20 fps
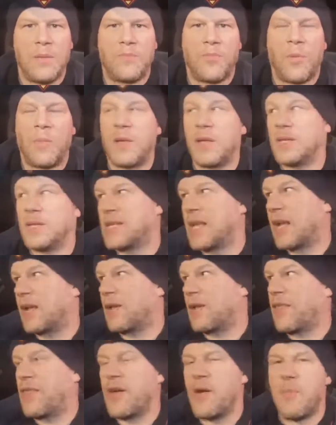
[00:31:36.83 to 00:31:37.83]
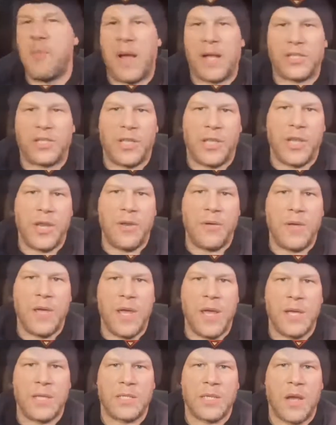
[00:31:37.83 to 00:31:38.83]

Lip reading: probably second or third batch of the new year.